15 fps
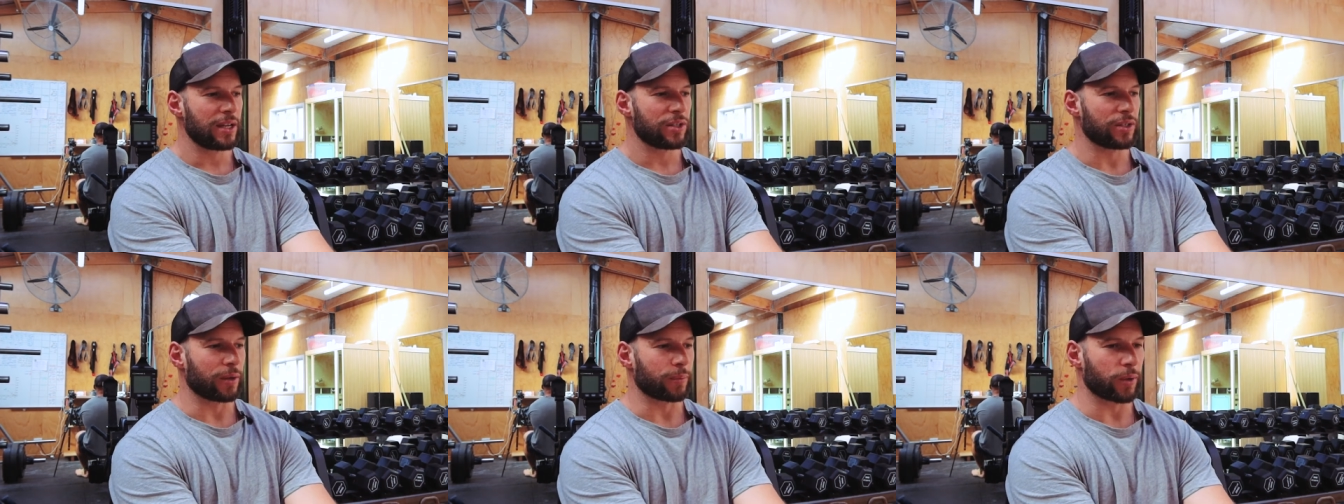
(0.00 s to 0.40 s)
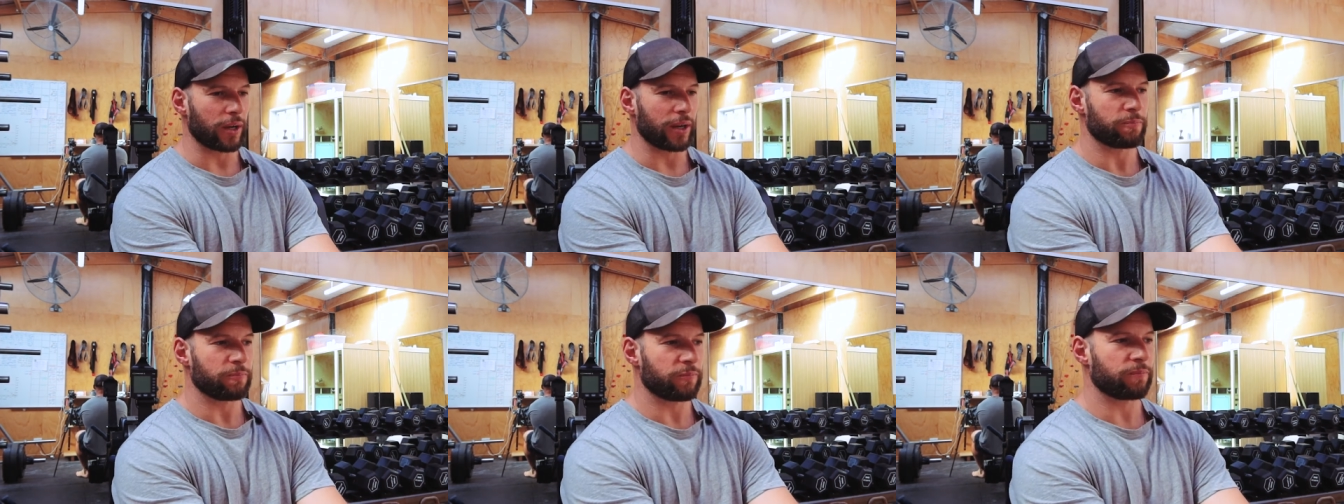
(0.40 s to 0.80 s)
So I'm
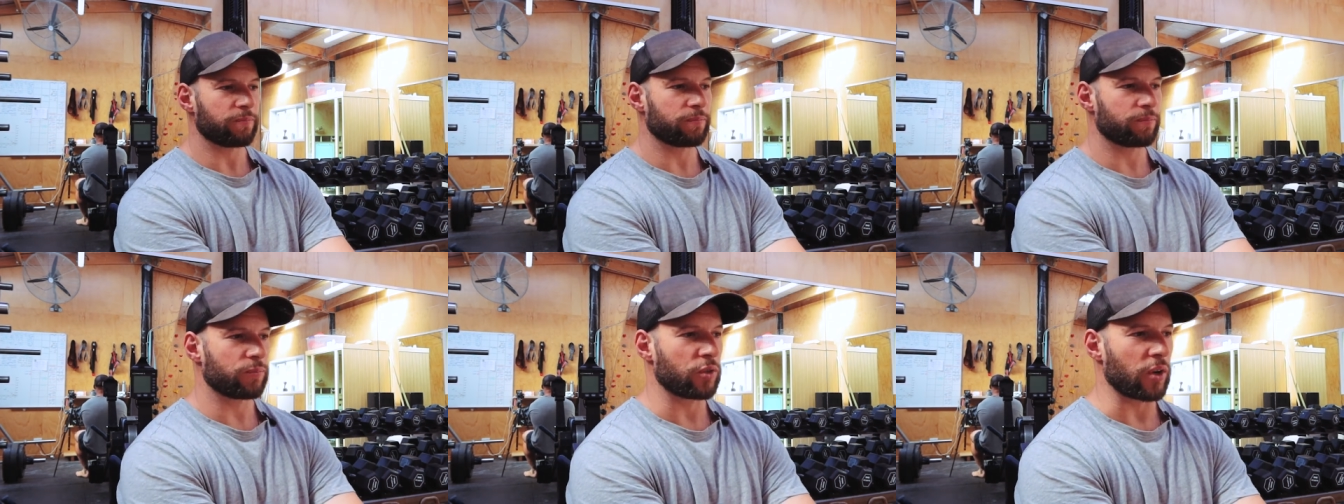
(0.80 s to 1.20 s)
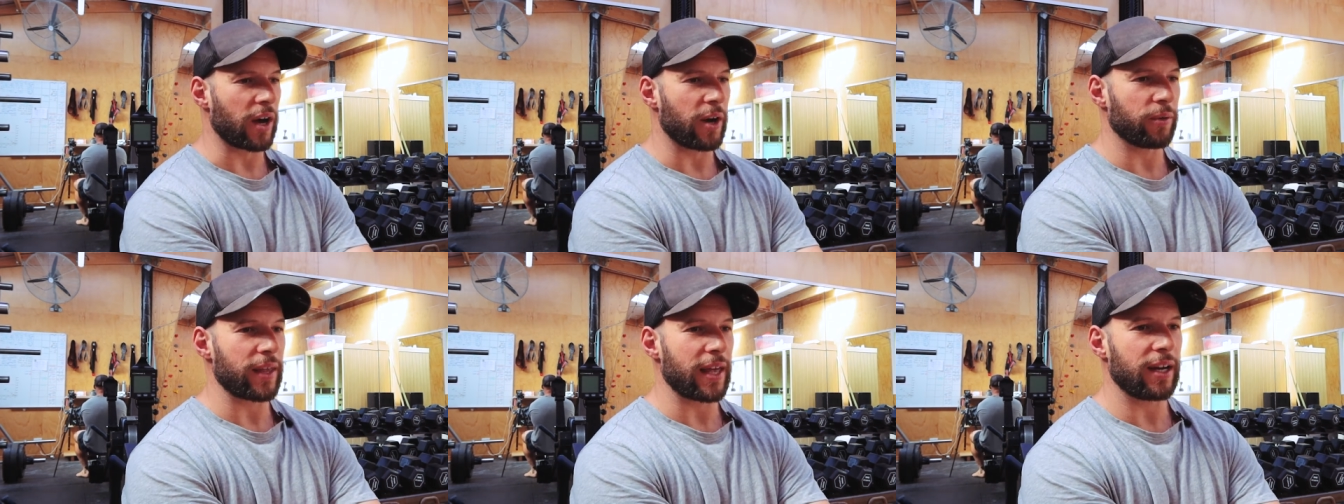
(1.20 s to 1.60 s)
going to
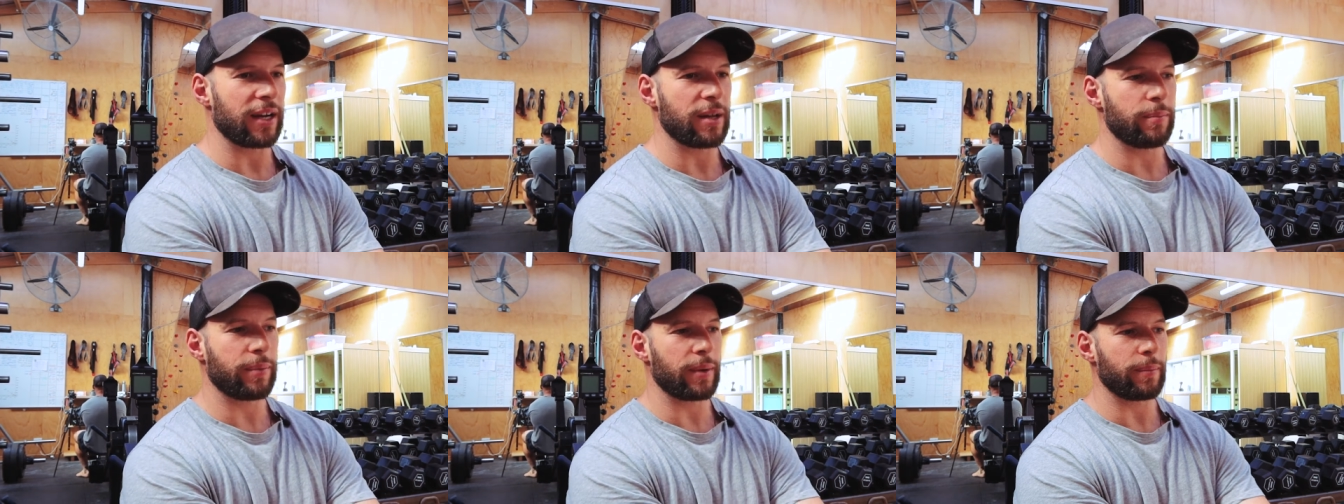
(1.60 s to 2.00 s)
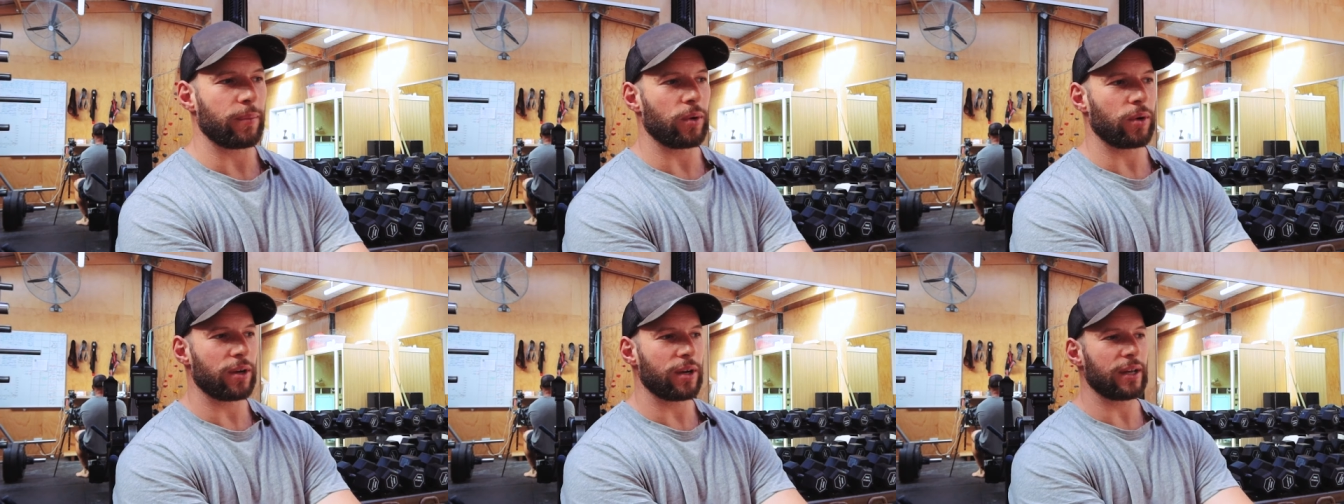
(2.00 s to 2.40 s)
dial that in a bit
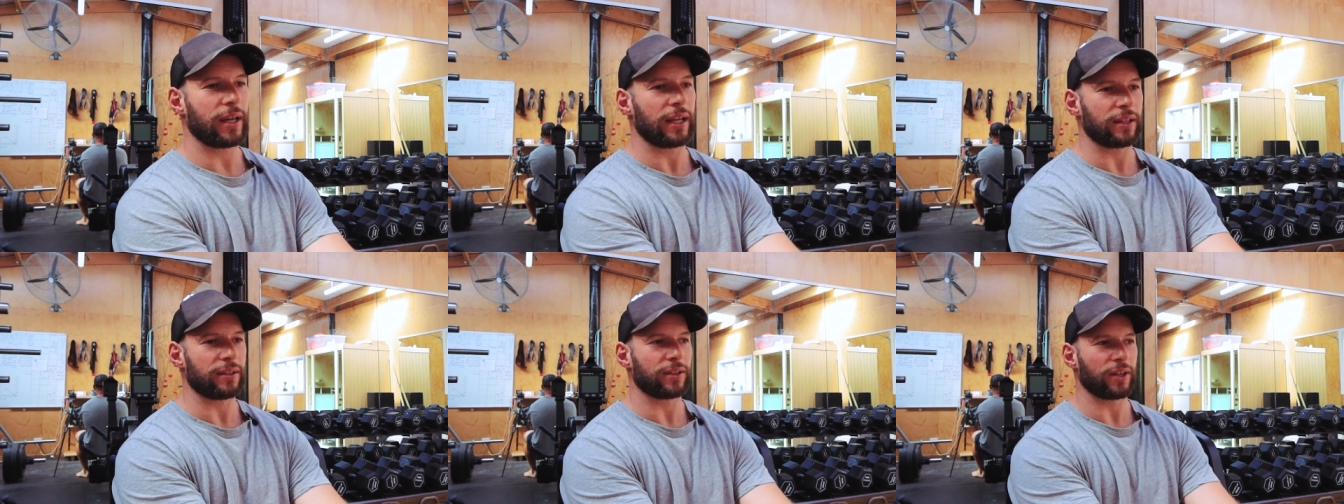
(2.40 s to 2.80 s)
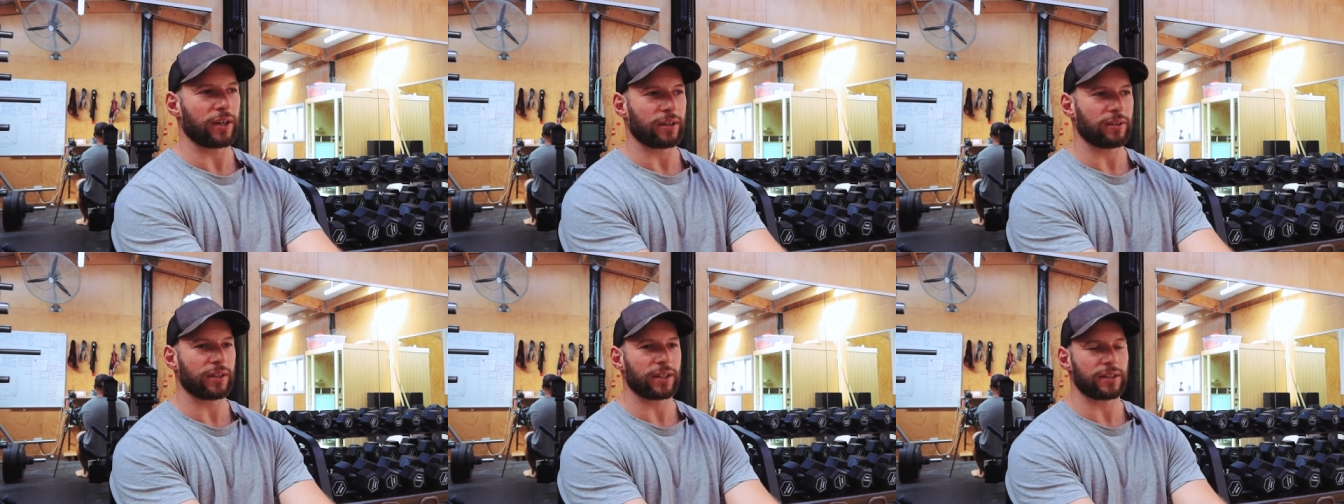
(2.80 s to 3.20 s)
more and you
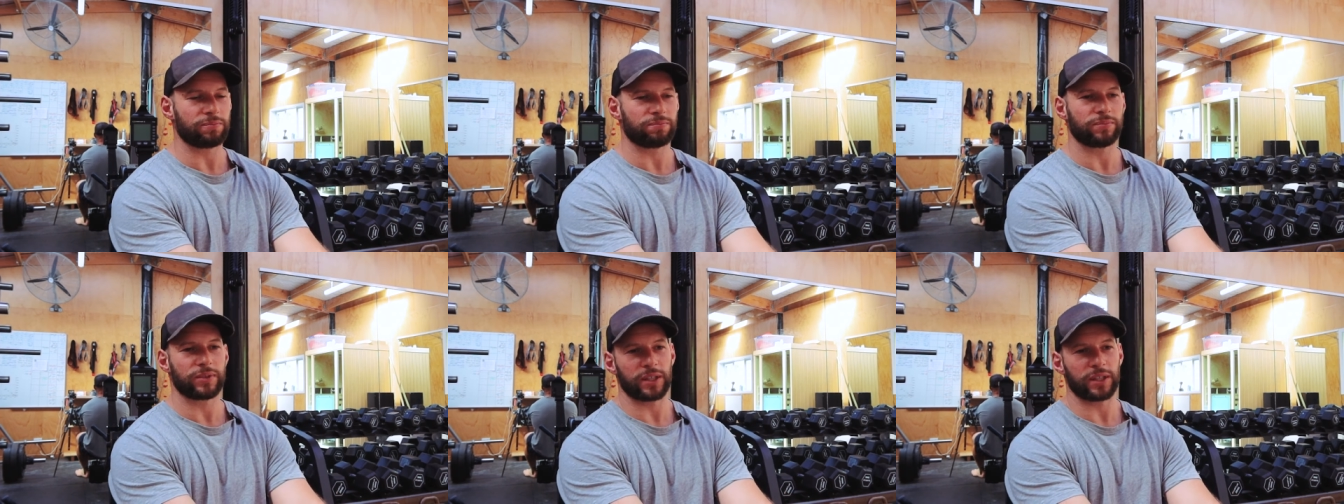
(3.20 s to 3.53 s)
know really